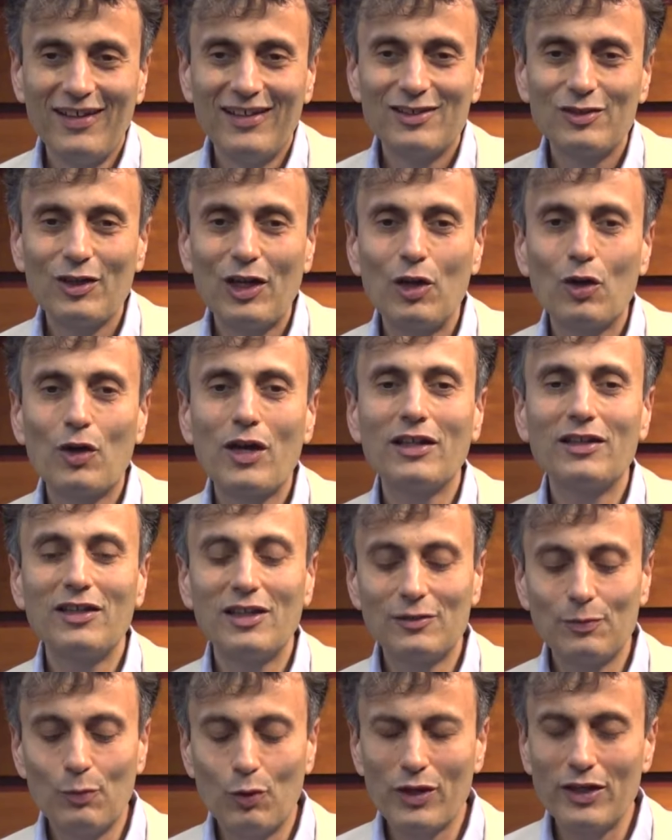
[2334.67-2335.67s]
So I look at
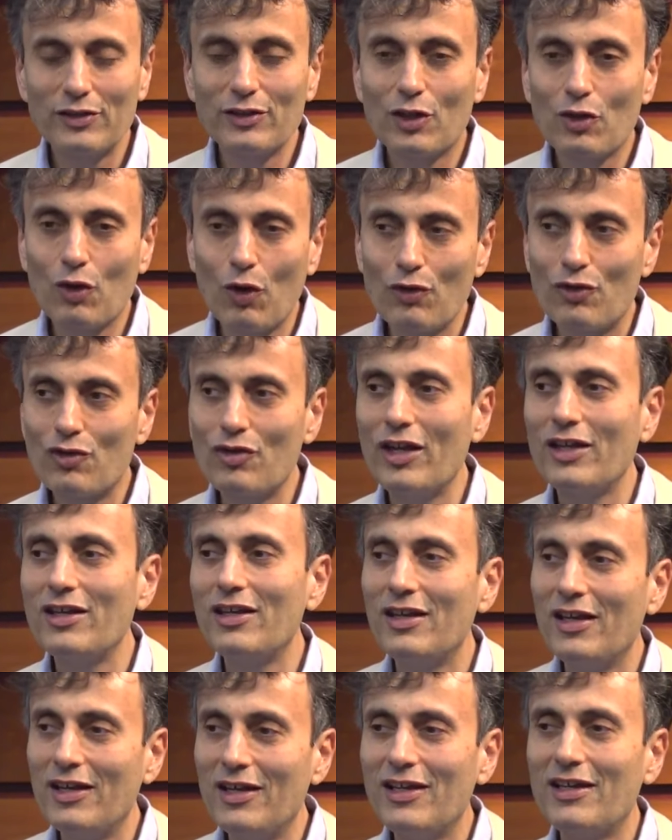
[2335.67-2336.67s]
this more as a
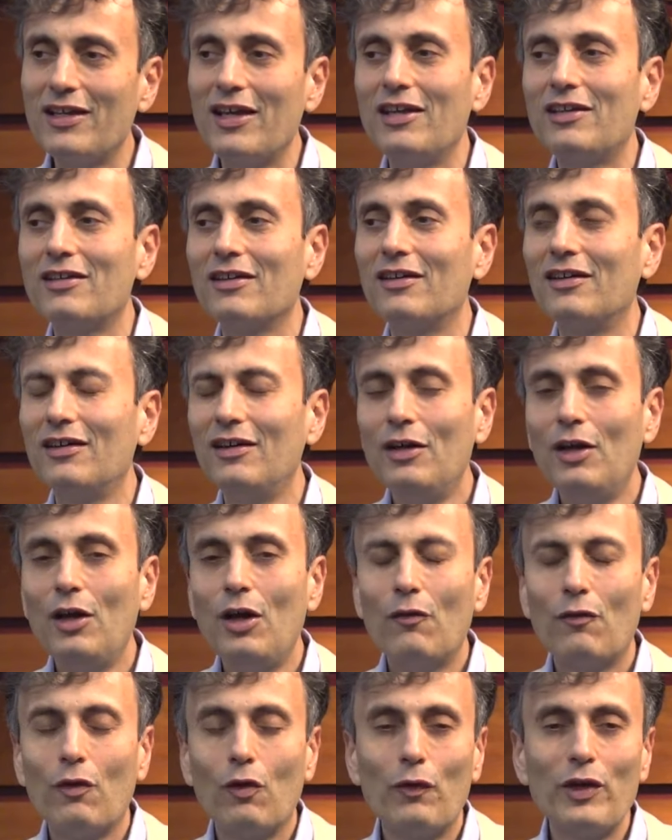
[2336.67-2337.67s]
contrarian indicator
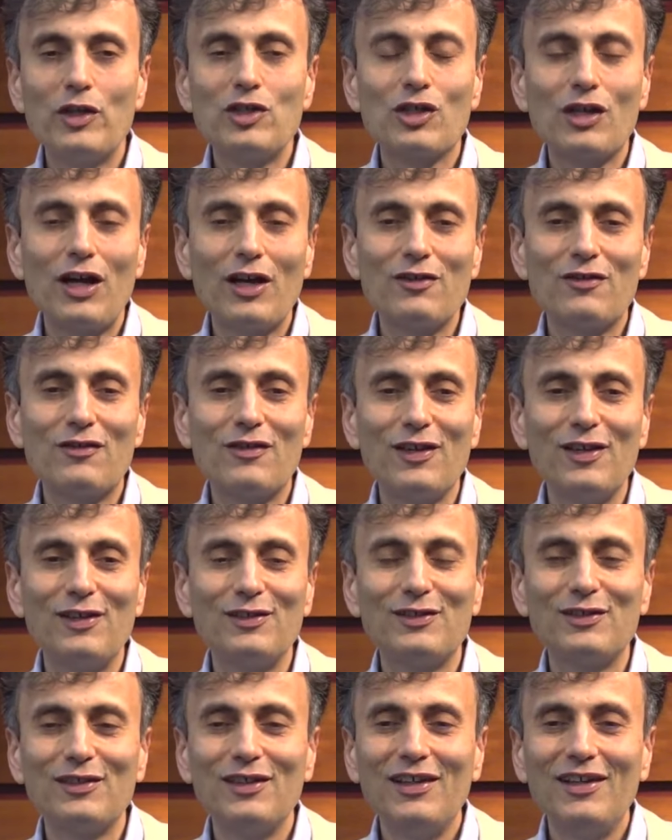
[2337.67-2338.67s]
for which
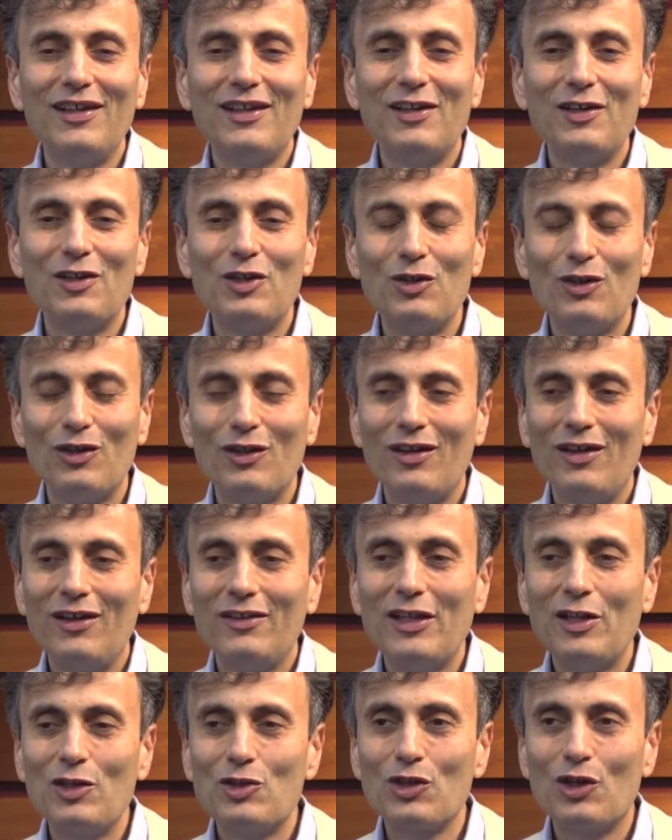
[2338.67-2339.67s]
countries
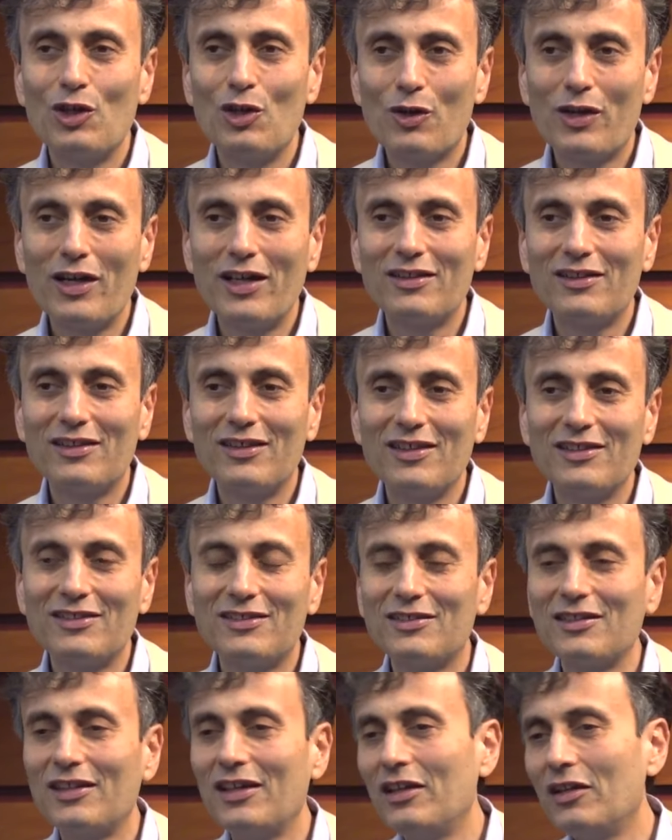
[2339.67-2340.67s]
that you should look at
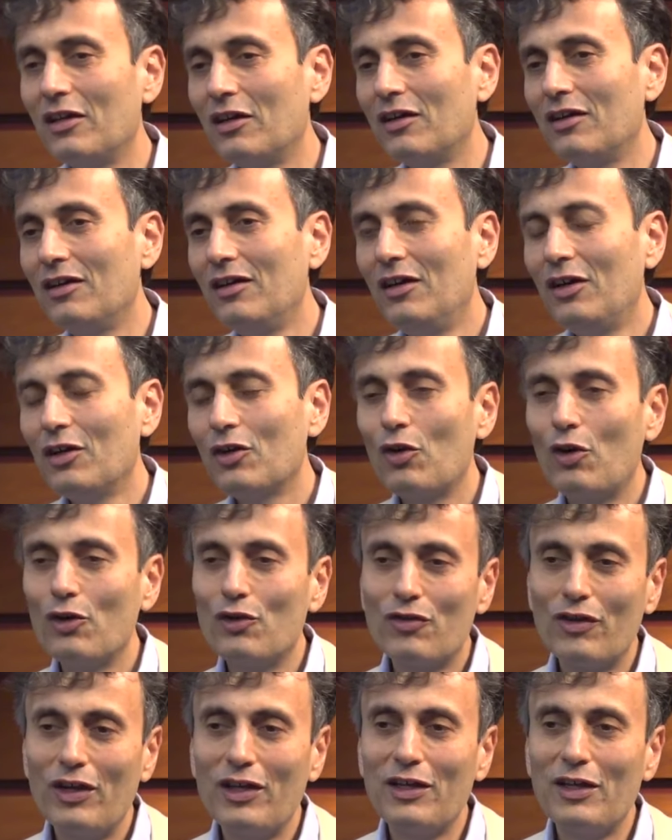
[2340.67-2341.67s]
this in a
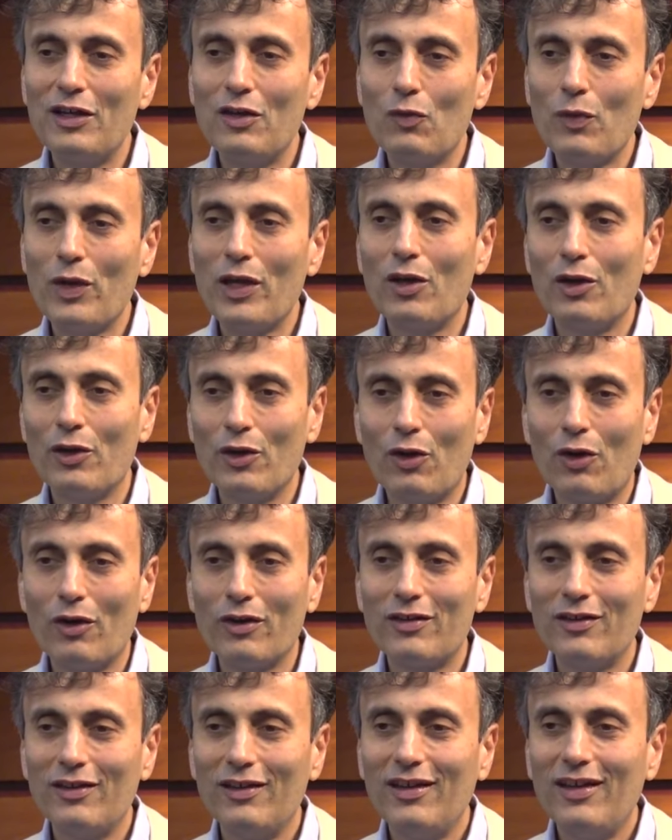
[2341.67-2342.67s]
contrarian way or
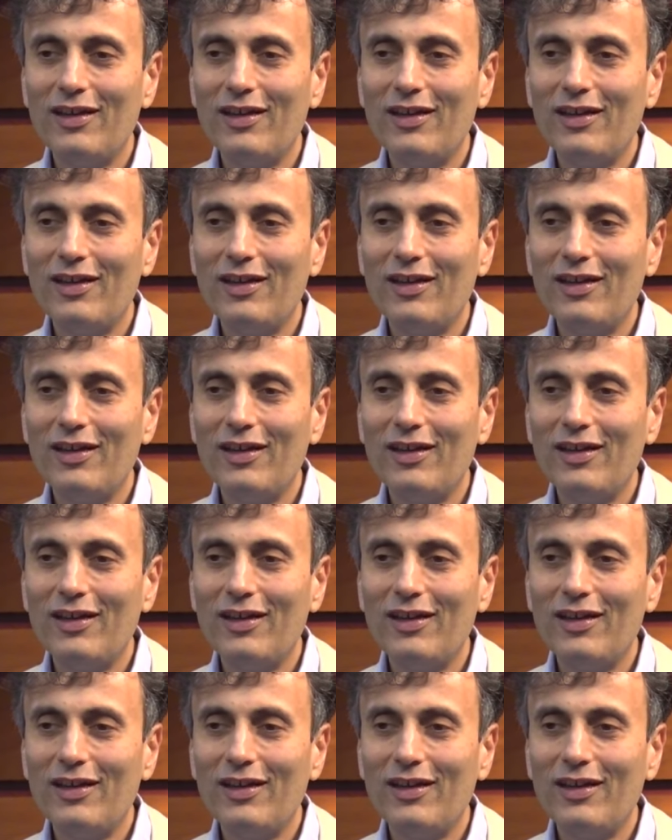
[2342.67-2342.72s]
not.